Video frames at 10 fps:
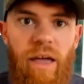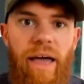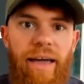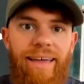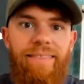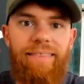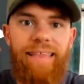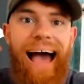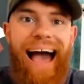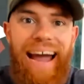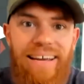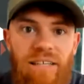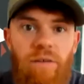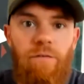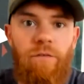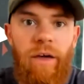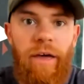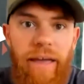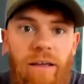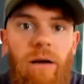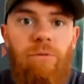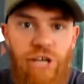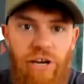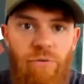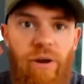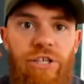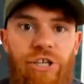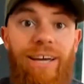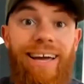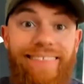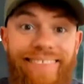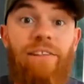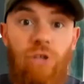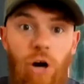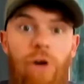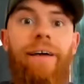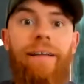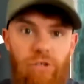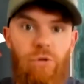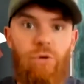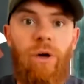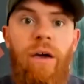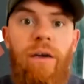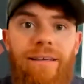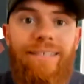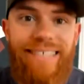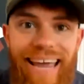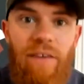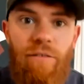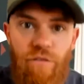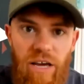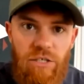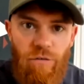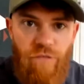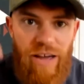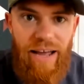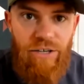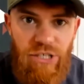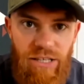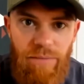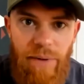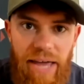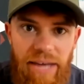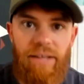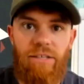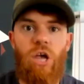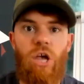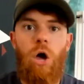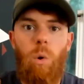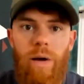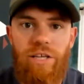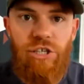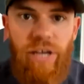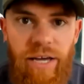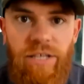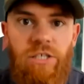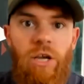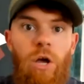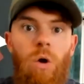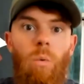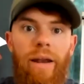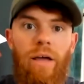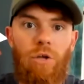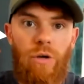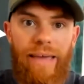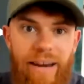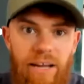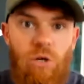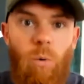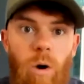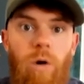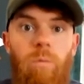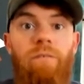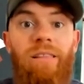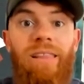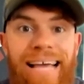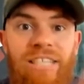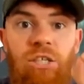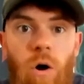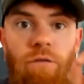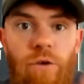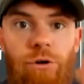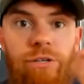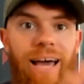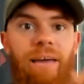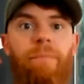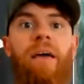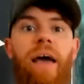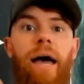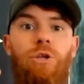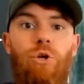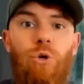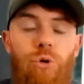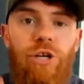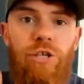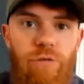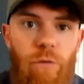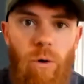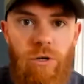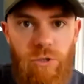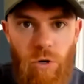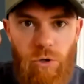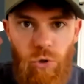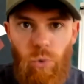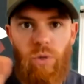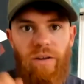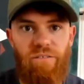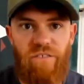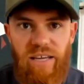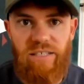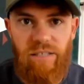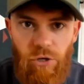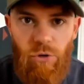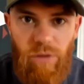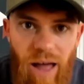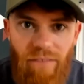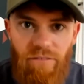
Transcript: That active income generation can then turn into the second phase of financial independence, which is when you get it to work with less of your time and you just focus on doing the things that you love.